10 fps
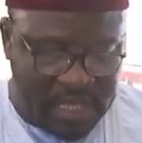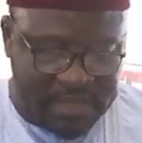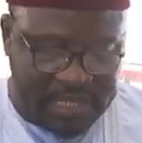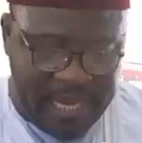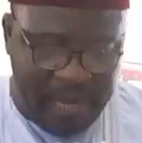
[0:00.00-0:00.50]

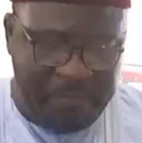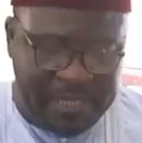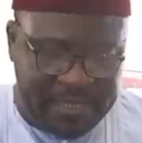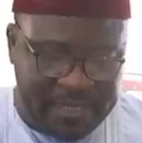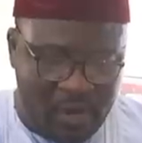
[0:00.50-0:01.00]
The
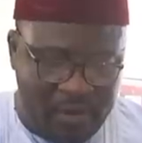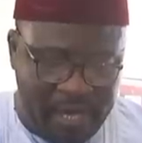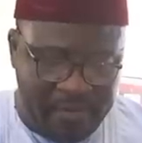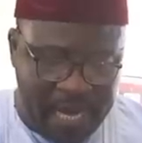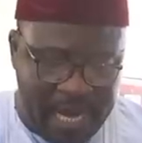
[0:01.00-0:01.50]
emphasis,
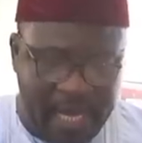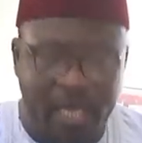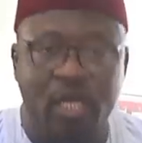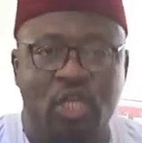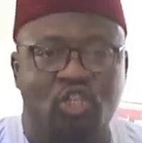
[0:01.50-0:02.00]
however,
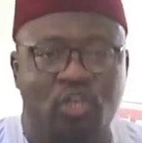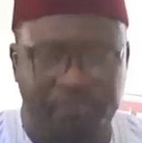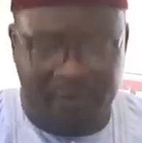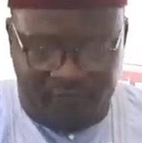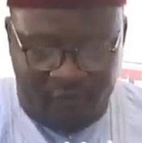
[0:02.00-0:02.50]
should
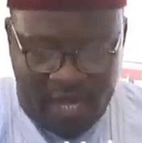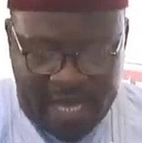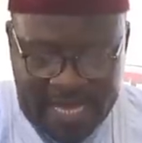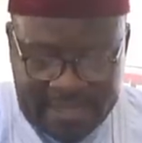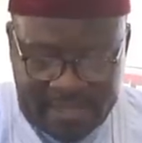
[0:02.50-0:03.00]
be
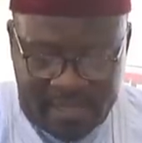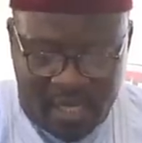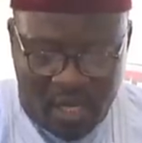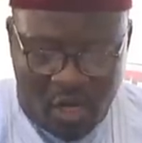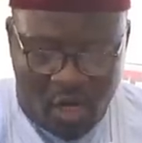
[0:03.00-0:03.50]
focused
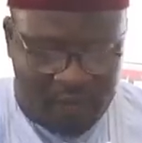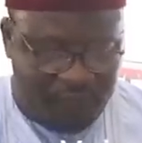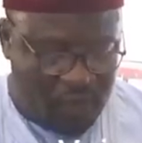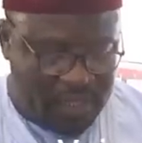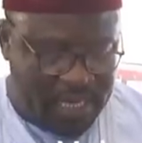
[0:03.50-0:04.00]
on
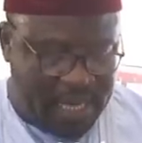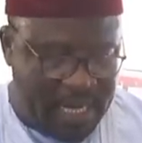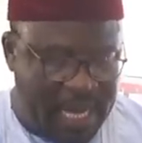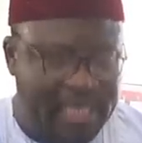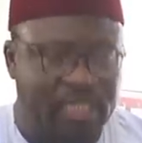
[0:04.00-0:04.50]

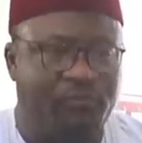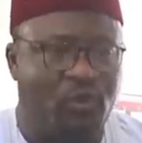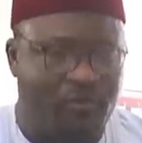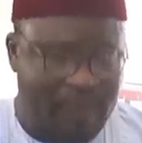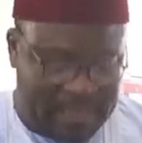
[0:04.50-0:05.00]
political and
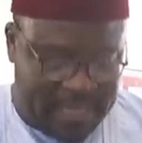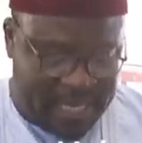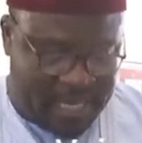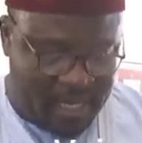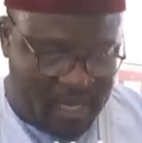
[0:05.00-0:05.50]
diplomatic
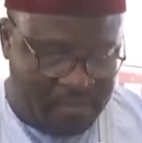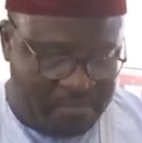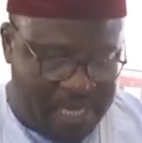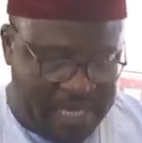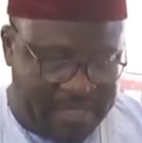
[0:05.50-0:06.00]

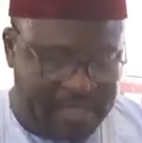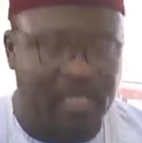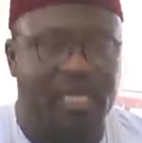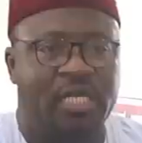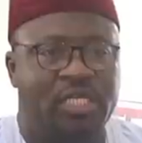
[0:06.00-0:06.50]
means
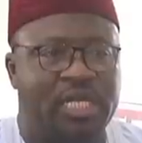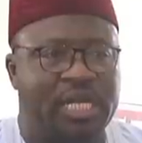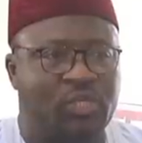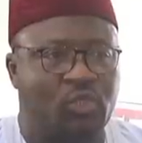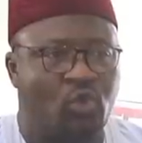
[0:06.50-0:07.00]
to
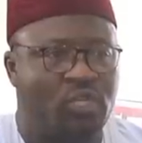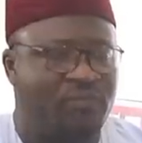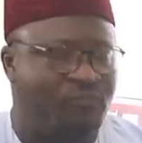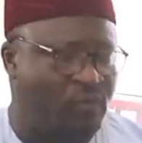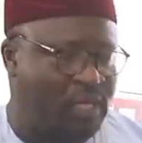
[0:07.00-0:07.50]
restore
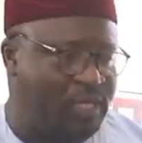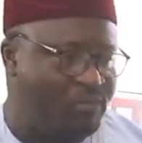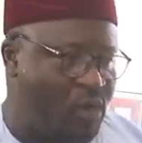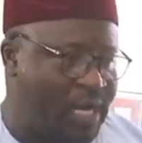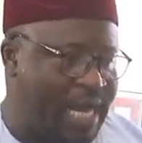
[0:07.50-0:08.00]

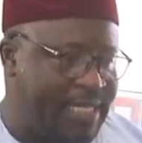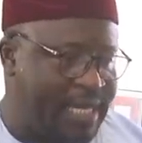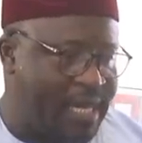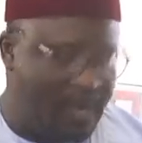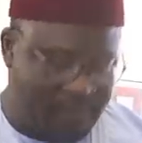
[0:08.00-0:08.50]

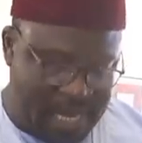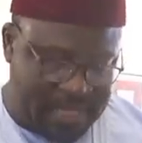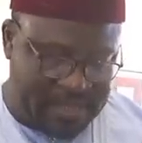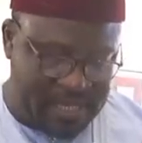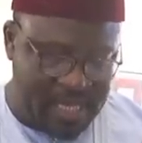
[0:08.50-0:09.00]
democratic
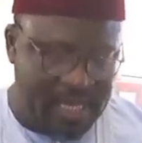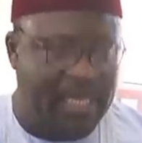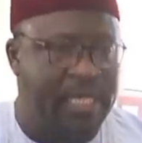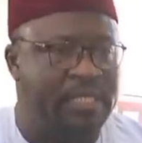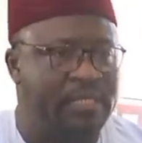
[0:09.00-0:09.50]
governance
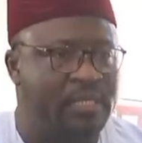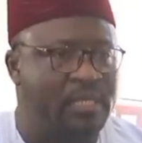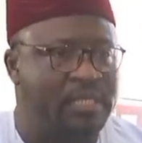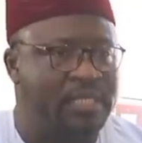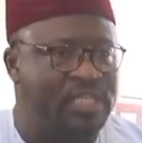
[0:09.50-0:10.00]
in
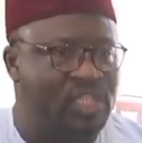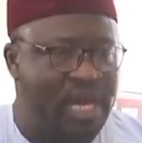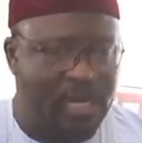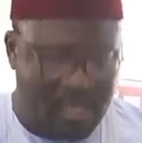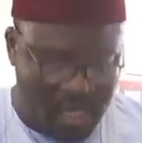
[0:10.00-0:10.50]

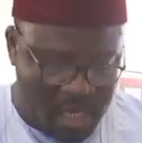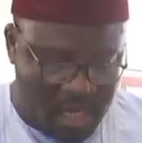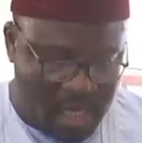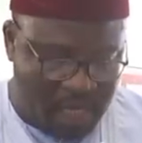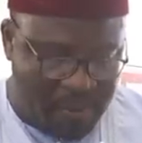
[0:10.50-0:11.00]
Niger
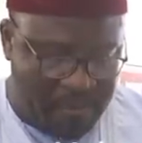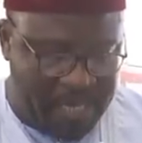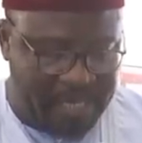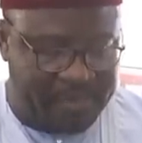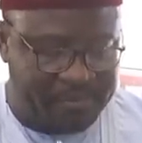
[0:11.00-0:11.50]
Republic.